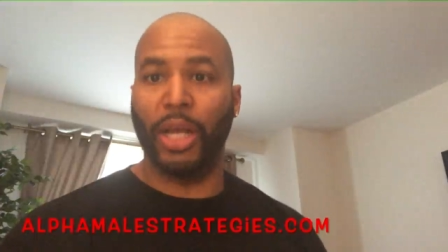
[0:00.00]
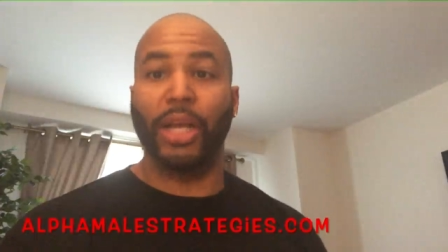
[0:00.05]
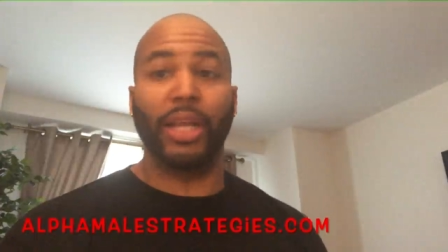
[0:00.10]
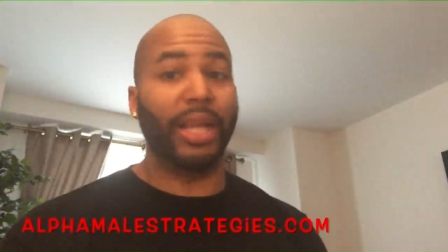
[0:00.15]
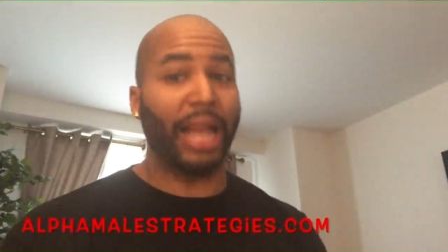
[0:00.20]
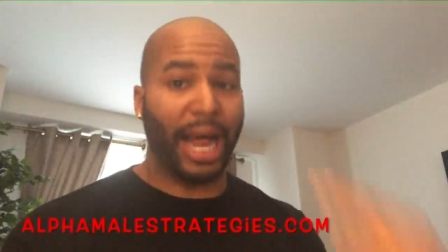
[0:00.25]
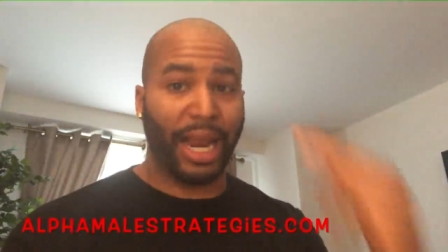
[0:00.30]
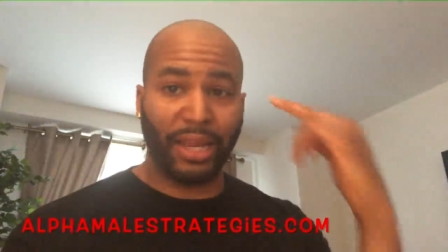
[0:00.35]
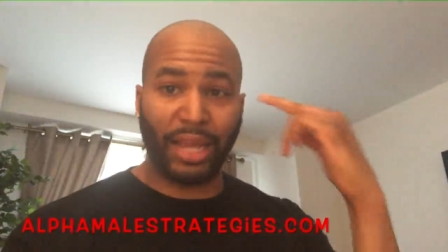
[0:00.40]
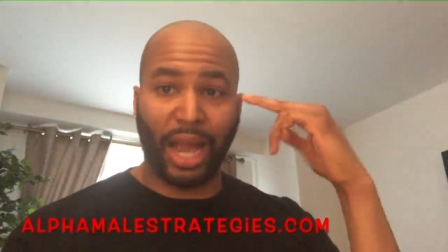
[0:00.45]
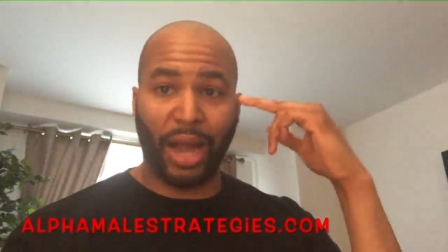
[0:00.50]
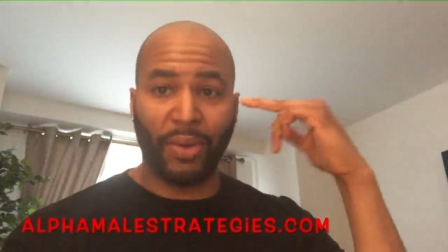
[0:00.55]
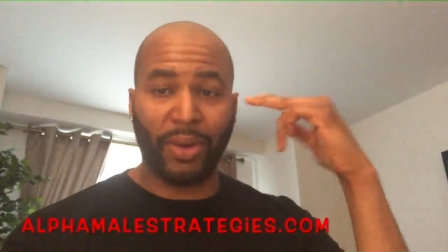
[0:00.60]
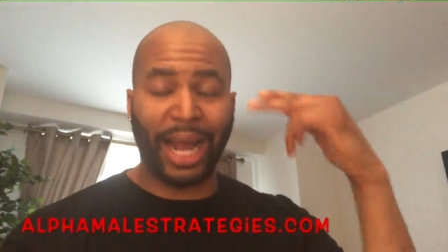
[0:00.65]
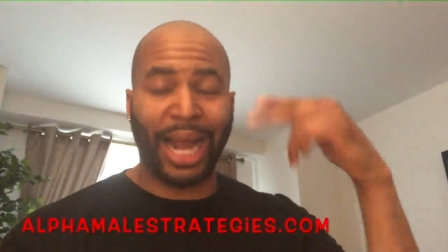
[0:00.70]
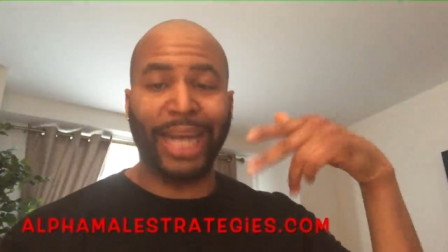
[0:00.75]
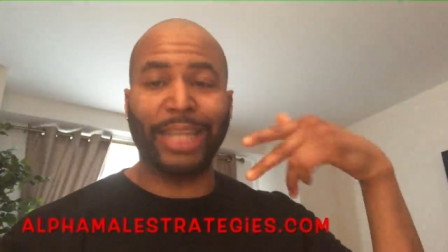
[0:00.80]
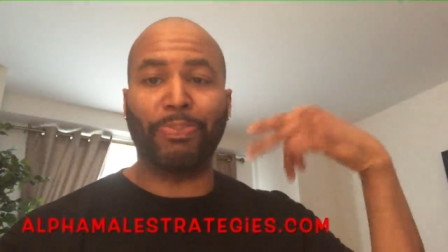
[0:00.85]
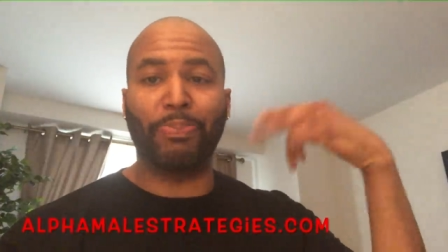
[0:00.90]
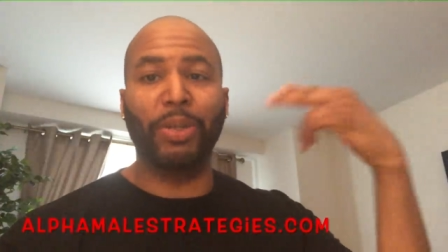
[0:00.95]
A lot of y'all
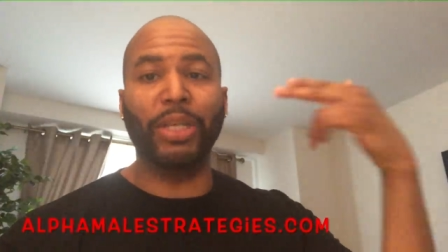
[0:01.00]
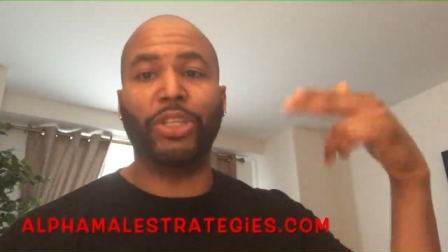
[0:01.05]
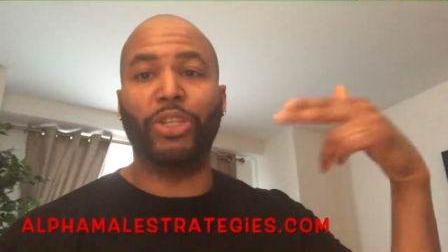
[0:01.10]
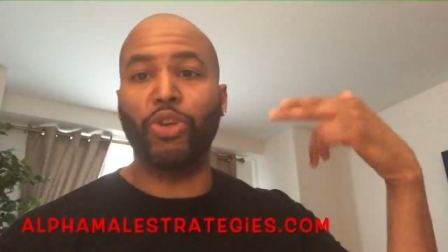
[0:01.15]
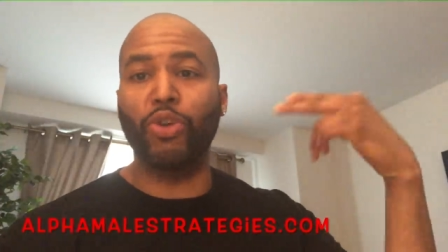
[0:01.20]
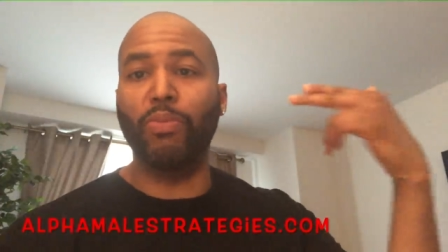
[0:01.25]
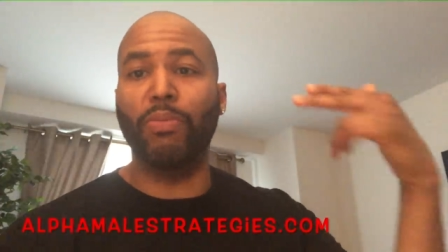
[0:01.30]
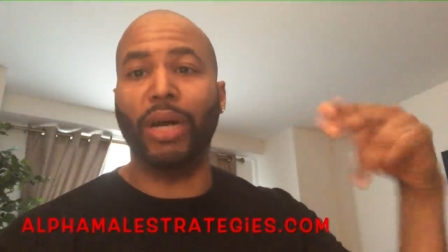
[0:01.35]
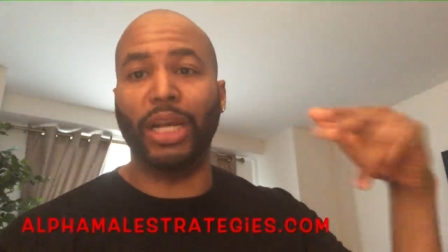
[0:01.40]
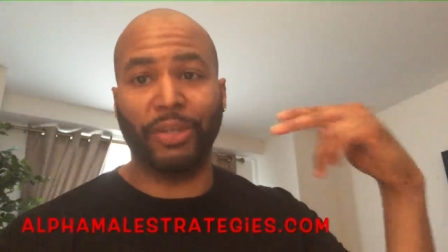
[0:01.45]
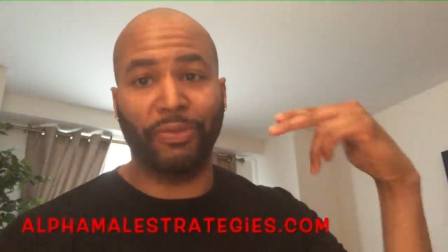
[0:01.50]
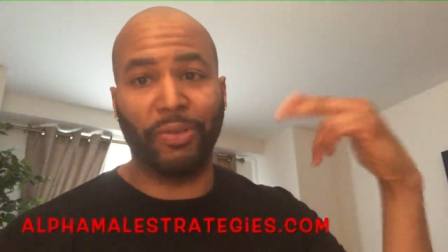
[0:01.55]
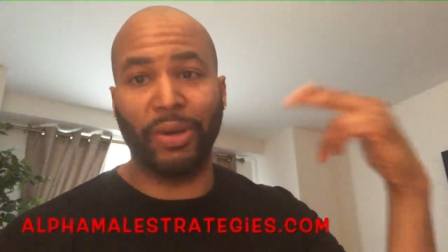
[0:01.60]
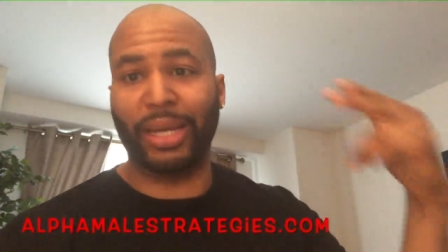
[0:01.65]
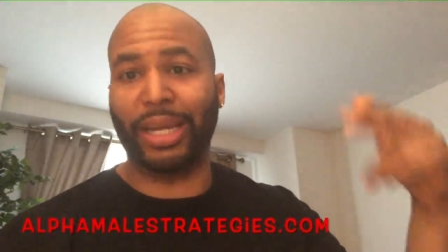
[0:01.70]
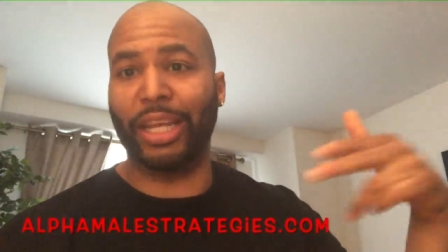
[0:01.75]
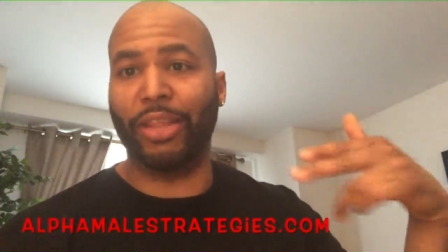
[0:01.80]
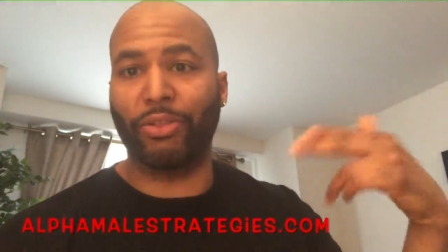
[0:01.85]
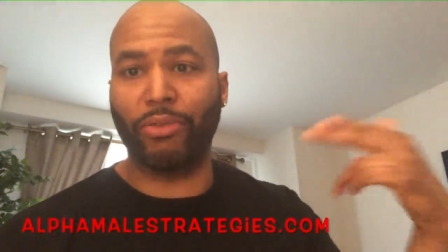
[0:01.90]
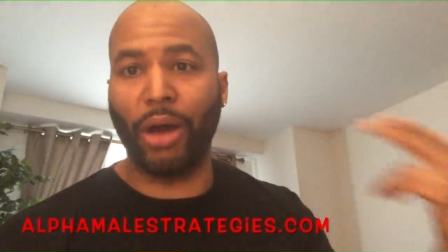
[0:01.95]
guys put too much
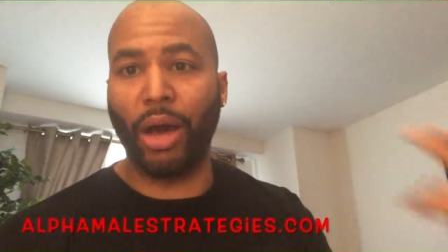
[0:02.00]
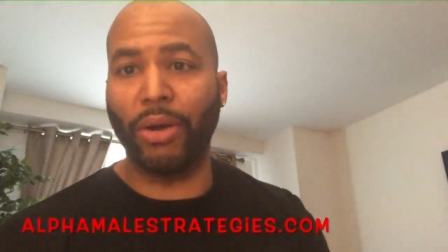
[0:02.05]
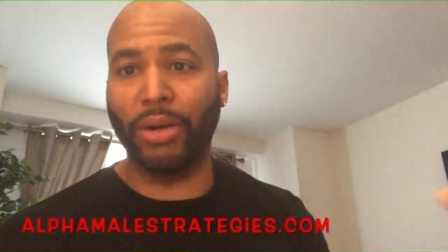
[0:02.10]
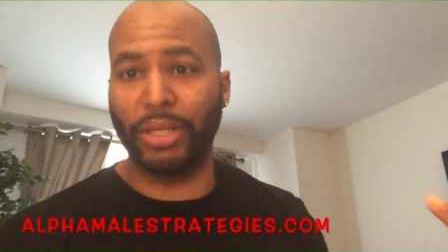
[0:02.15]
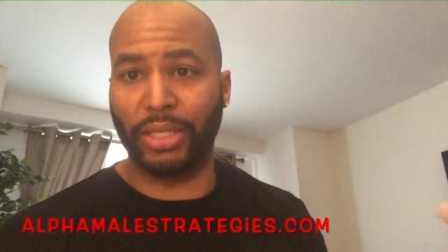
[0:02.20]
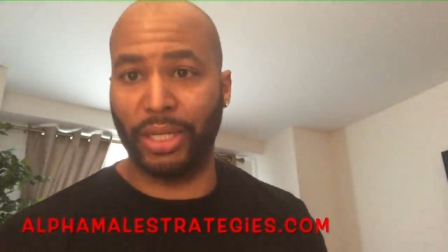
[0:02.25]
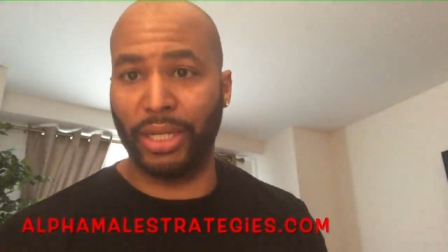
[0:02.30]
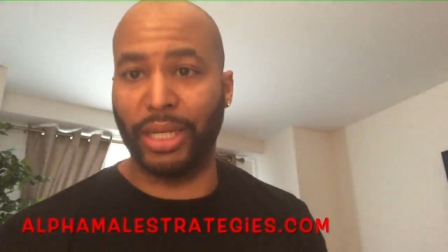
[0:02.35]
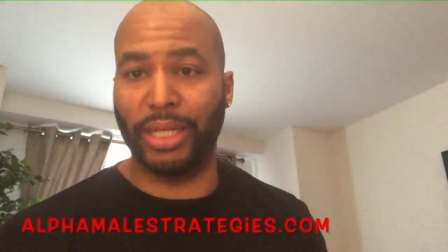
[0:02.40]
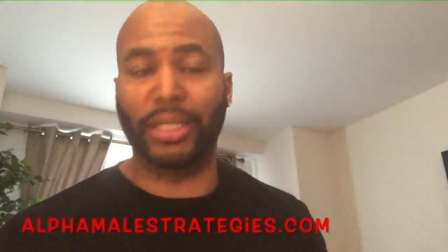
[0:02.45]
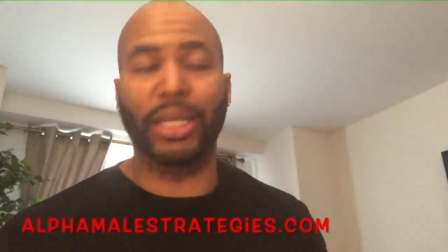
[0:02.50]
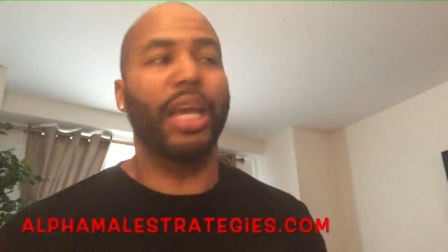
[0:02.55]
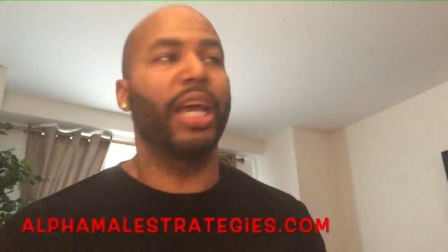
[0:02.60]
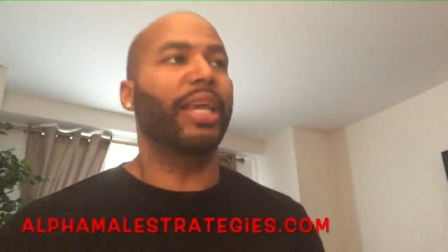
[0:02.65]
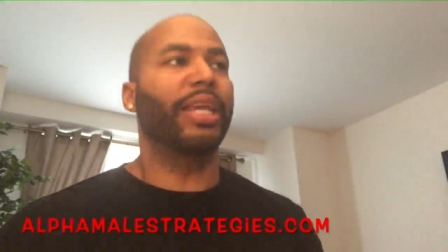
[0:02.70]
fucking thought into this.